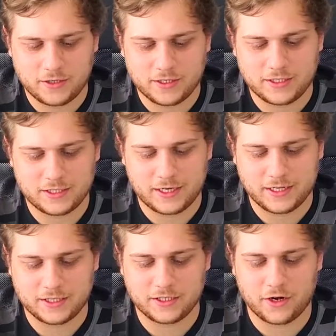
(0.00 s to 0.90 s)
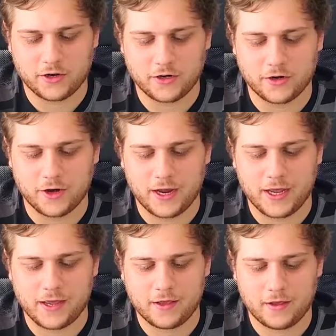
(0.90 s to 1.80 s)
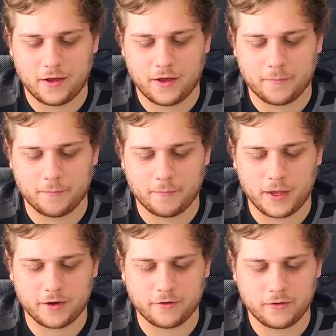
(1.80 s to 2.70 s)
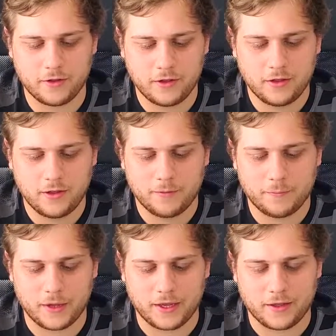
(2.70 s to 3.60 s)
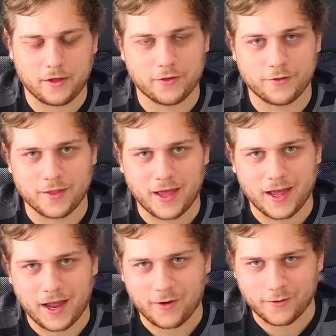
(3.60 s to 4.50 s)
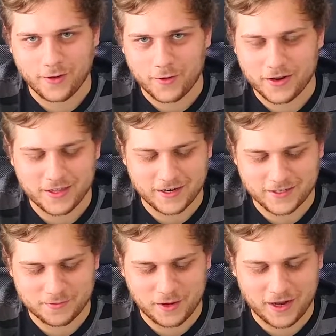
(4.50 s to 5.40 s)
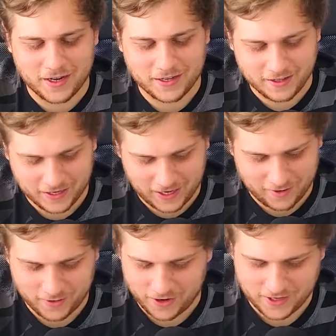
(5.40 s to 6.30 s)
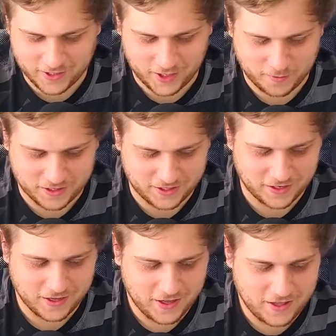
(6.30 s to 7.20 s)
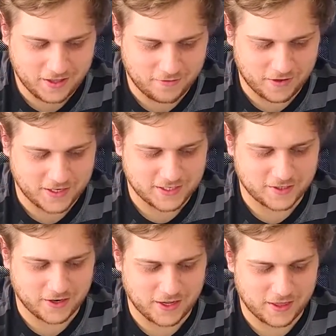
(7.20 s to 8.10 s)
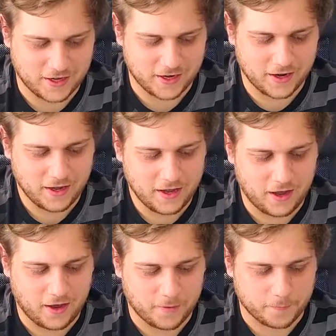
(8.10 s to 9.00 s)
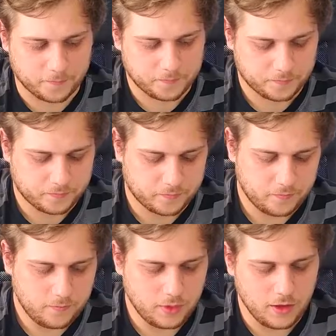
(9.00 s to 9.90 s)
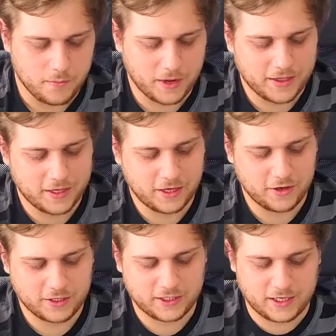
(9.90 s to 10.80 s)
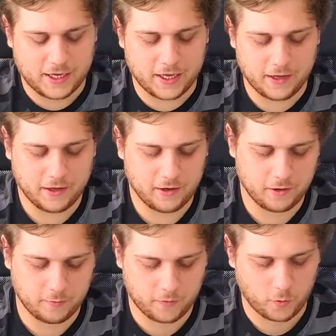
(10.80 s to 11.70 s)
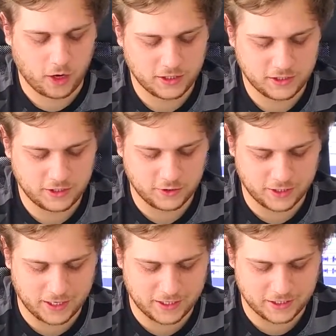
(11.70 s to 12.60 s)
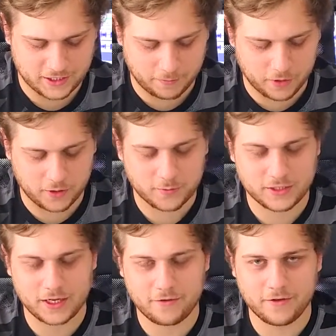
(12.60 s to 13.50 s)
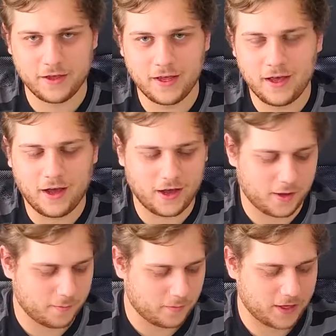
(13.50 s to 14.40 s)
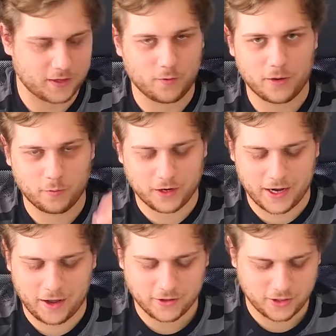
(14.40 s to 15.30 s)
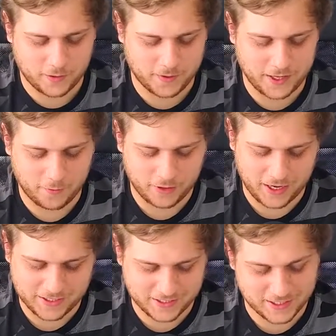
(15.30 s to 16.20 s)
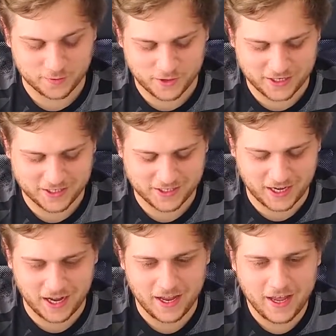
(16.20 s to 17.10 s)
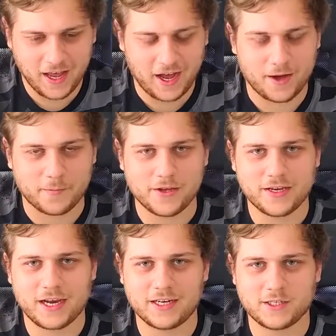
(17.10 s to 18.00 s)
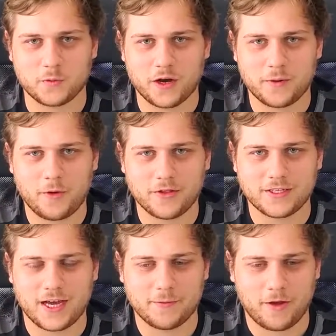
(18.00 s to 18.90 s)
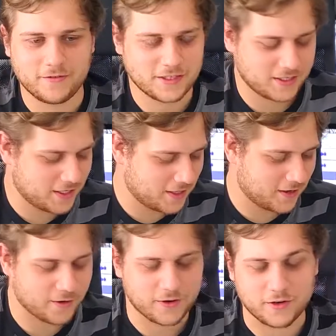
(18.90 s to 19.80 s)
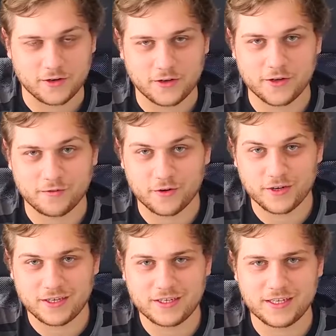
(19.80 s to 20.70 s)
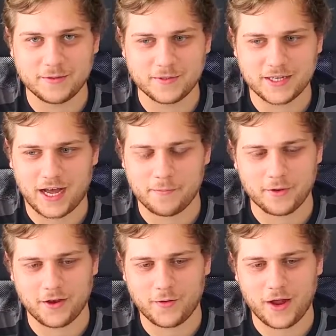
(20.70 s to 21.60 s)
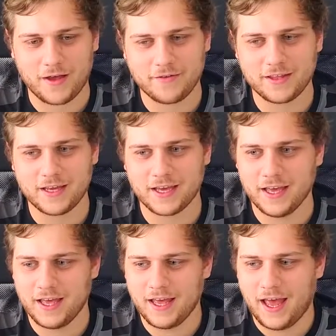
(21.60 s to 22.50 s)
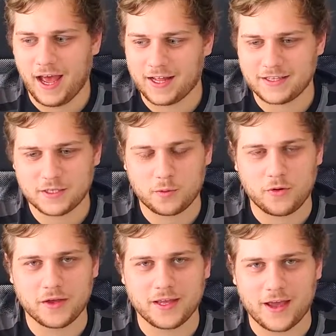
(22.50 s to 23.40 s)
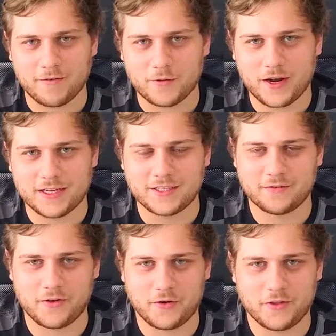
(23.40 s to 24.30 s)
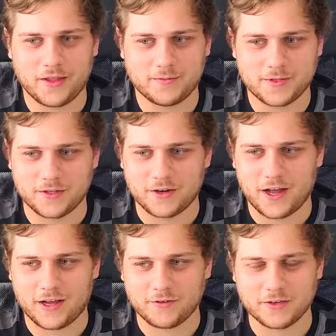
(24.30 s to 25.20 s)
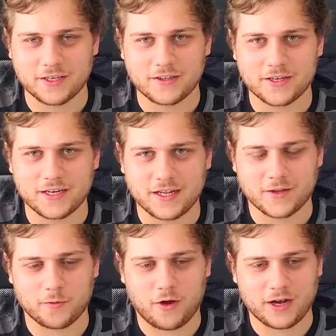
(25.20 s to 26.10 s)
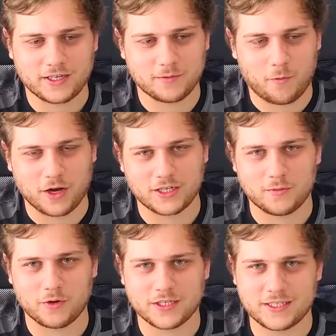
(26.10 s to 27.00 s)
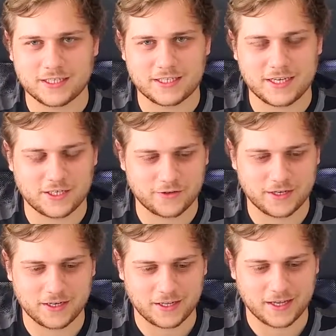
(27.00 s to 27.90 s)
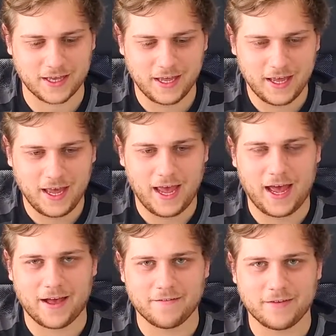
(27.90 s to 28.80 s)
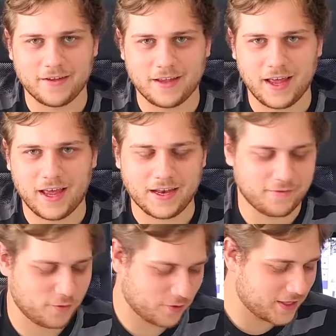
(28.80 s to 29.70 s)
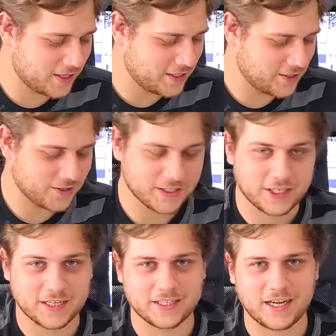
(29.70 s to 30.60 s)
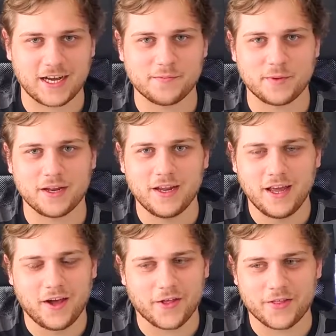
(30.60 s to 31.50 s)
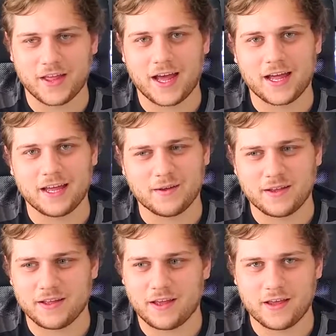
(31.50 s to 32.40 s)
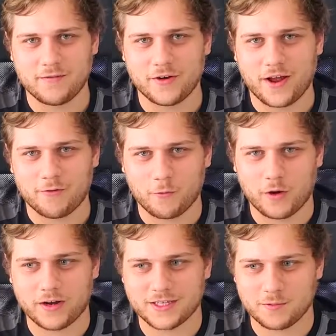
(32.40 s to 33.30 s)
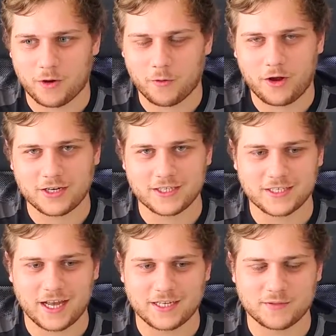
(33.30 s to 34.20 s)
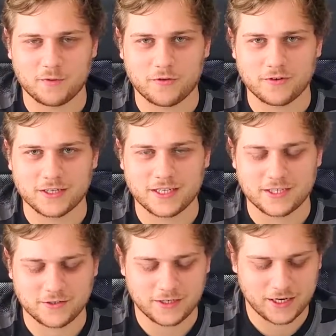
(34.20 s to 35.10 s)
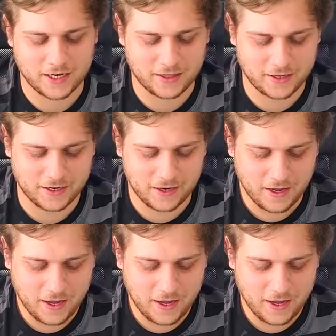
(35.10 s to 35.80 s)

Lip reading: It's just like this darker gray metal. But other than that, I don't know anything else about it. Like, I don't know how to talk about the faces or anything. But I think you can just like, for watches, you can kind of just like put them with stuff. Like the one I'm wearing now, I'll talk about that one last because it's the one I just got. But you can kind of just wear them all the time. Obviously, they're good for keeping time. But no, I feel like at this point, everyone has their phone on them, so they're not really looking at their watch. The watch is more just an accessory to like have. And if you really need to, you can check the time. But other than that, if you're not wearing a smartwatch, it's kind of just more for accessory kind of thing.